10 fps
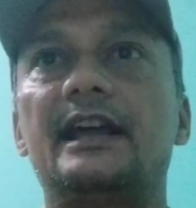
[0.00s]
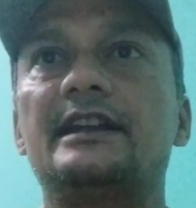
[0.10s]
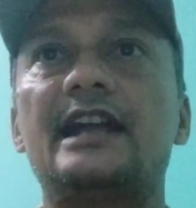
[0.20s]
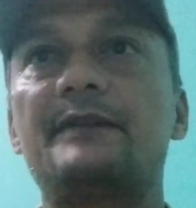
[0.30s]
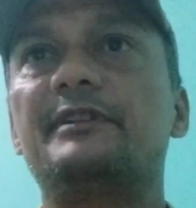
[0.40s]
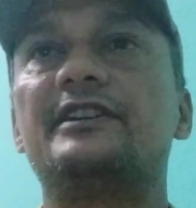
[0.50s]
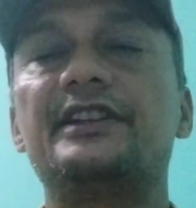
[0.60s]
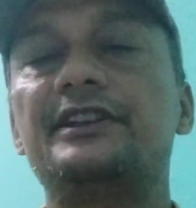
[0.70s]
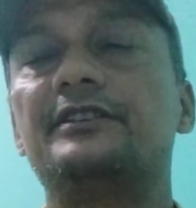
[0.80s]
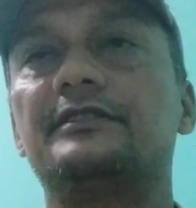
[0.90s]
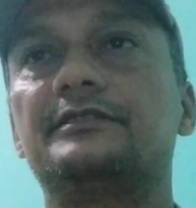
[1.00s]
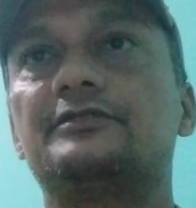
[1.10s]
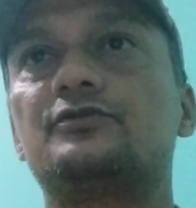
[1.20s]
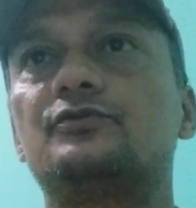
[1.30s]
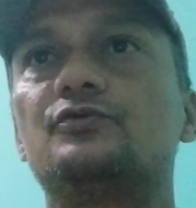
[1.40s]
liability
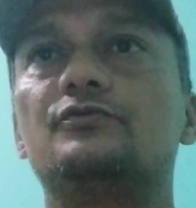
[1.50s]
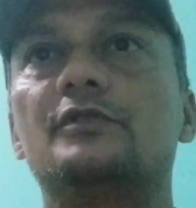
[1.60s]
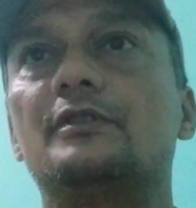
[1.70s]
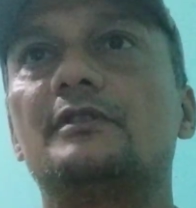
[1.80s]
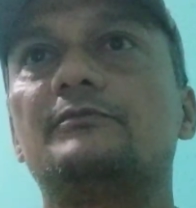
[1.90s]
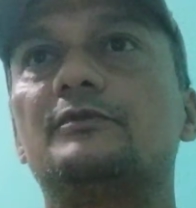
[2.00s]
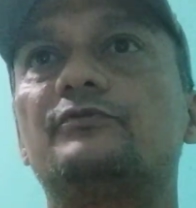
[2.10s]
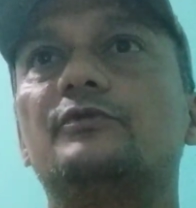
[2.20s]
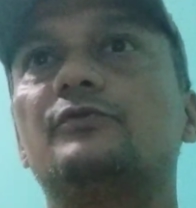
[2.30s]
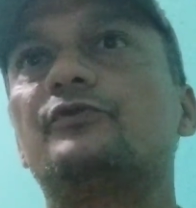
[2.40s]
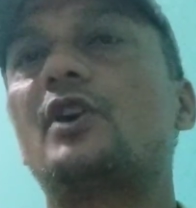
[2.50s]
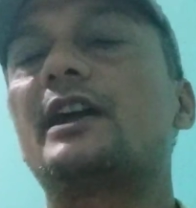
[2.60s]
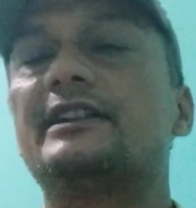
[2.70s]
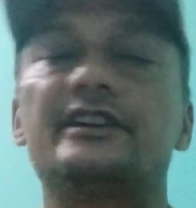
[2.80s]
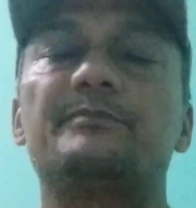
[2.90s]
for
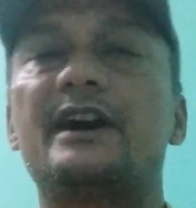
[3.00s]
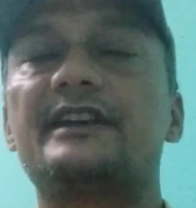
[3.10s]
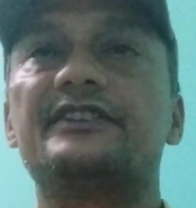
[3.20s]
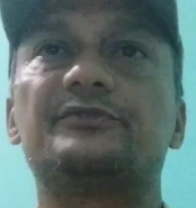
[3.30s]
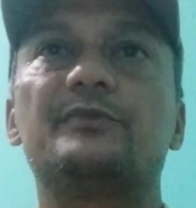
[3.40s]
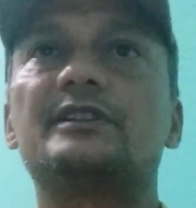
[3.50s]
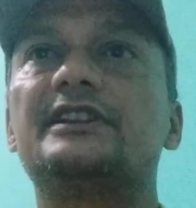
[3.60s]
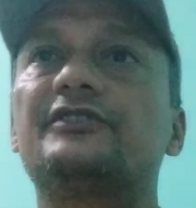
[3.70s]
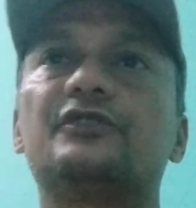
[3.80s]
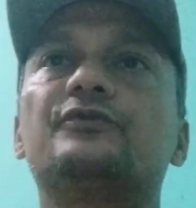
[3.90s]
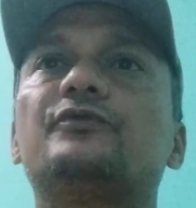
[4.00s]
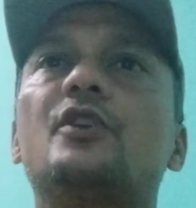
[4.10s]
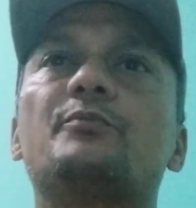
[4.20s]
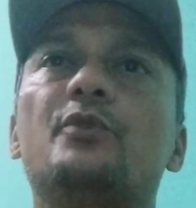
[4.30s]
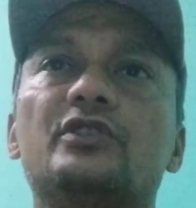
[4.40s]
other parties, but this is
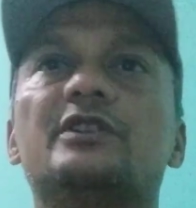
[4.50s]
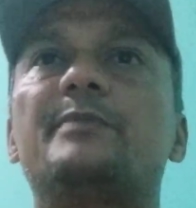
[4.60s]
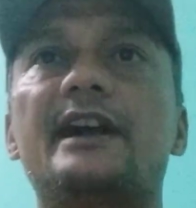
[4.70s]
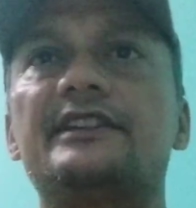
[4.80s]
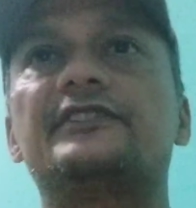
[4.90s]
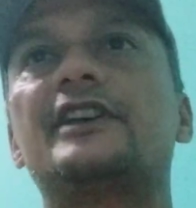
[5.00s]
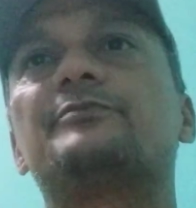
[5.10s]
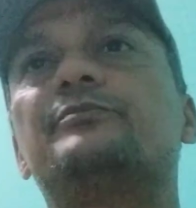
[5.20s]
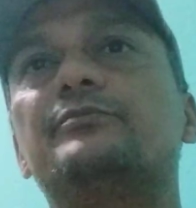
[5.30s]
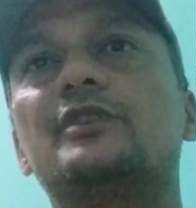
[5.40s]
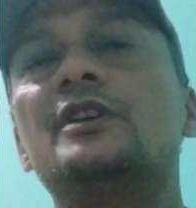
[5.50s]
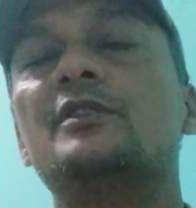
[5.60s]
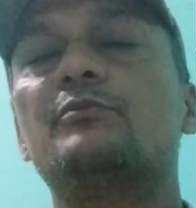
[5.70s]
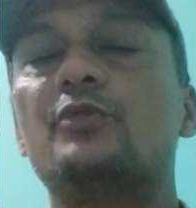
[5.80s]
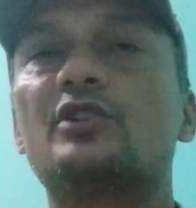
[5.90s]
for both the parties, as
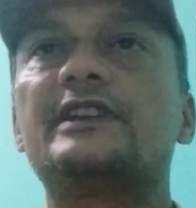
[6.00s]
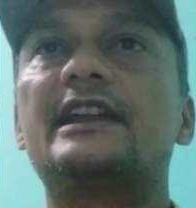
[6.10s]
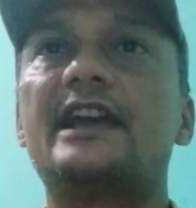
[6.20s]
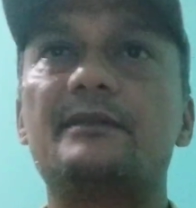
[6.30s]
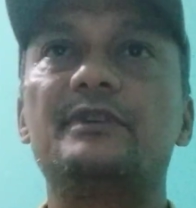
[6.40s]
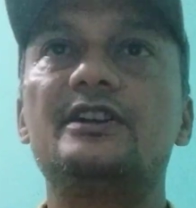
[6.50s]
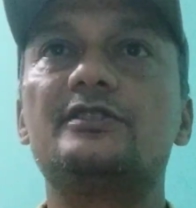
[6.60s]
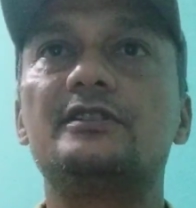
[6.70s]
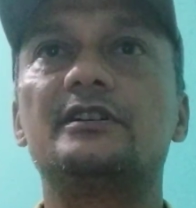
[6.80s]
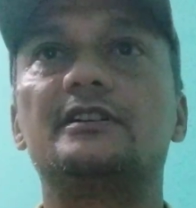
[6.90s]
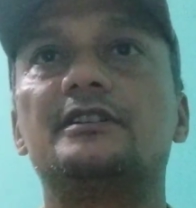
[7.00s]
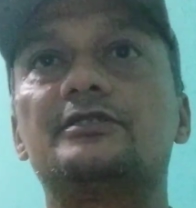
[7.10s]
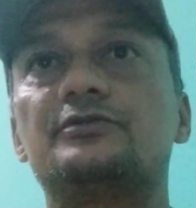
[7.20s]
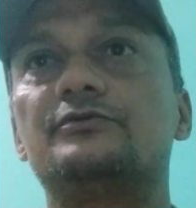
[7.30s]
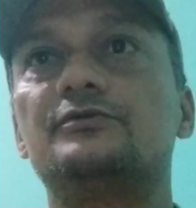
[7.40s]
both are liable
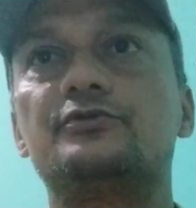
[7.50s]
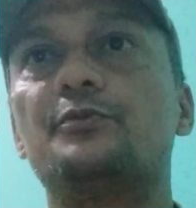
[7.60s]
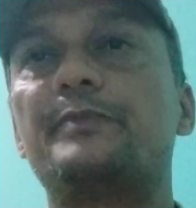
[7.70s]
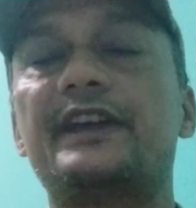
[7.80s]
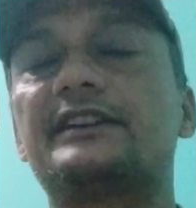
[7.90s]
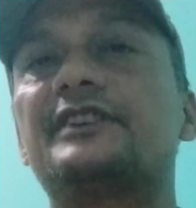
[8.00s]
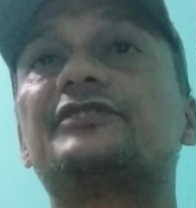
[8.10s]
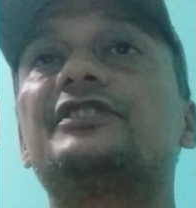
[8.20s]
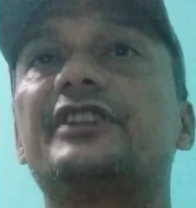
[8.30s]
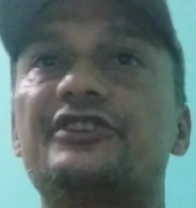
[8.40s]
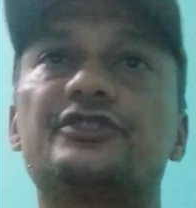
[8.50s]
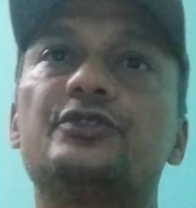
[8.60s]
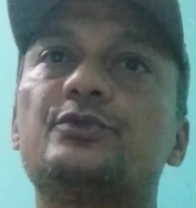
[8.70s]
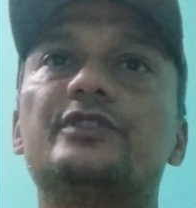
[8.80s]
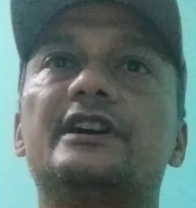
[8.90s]
to pay consideration
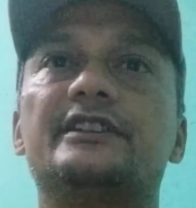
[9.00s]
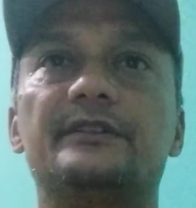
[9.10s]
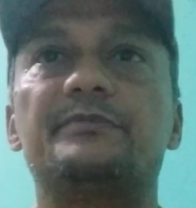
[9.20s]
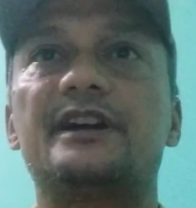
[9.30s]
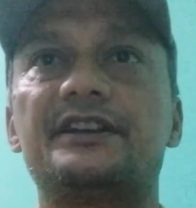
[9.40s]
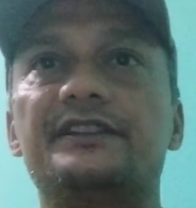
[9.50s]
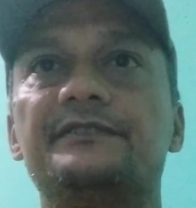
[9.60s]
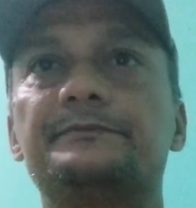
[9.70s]
to the other party.